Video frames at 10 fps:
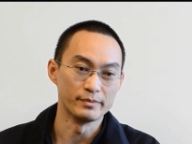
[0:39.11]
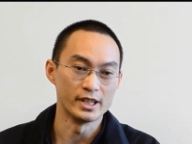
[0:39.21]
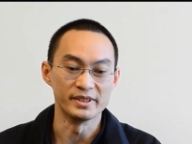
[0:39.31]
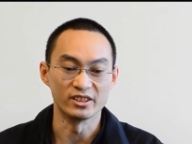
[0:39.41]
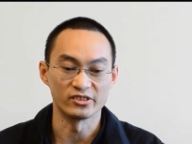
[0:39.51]

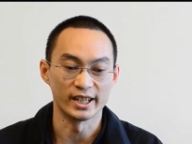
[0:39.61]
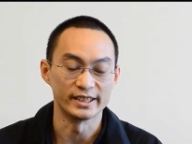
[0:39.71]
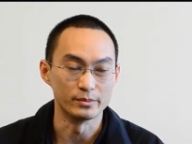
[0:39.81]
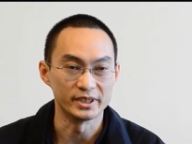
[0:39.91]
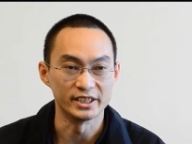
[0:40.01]
Maybe it's
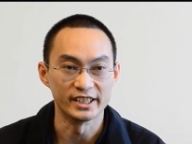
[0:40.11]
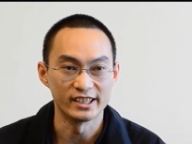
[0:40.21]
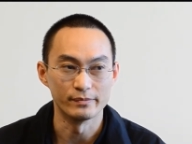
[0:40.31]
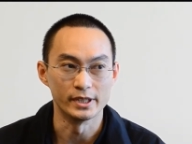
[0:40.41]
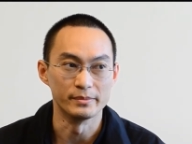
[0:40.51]
not in
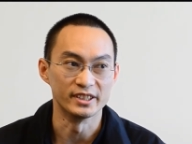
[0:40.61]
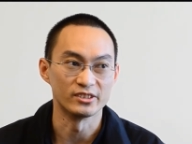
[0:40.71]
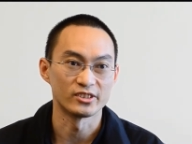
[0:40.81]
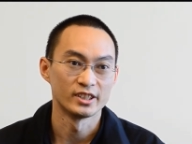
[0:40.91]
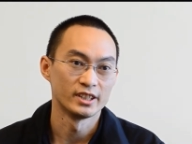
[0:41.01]
PDF, maybe
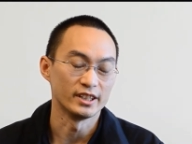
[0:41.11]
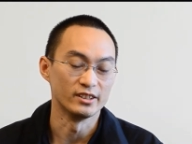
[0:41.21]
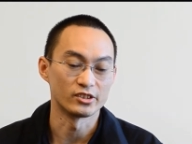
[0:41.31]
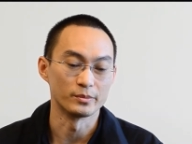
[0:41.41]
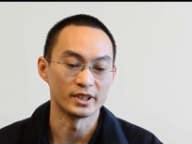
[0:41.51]
it's
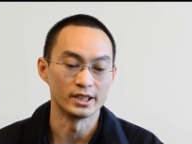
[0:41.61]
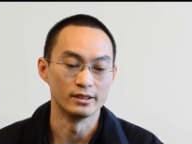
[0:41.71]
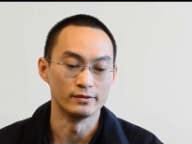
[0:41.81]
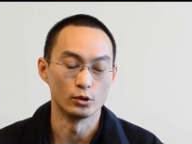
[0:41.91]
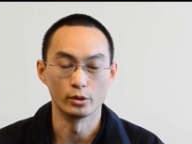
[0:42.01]
in some kind
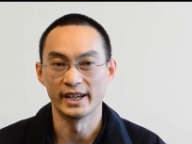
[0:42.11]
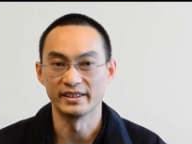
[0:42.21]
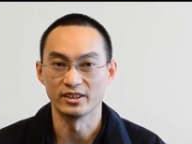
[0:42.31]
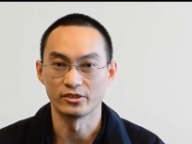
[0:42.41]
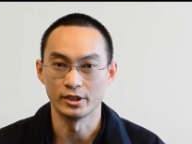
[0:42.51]
of
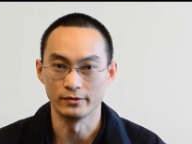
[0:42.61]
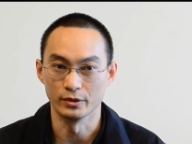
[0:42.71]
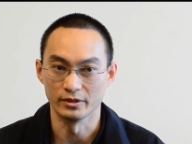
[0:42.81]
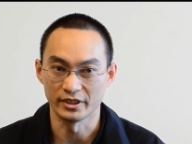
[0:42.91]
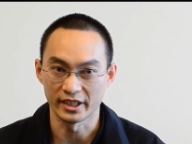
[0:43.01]
format that's
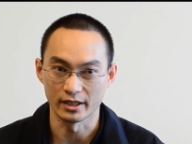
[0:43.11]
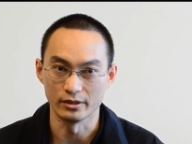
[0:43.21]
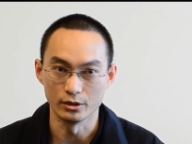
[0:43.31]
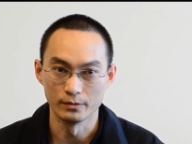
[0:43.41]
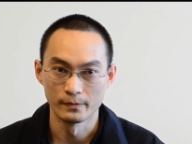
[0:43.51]
tougher to
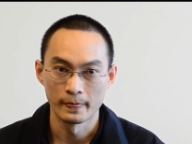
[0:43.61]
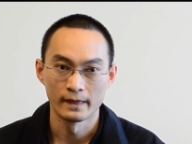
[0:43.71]
handle.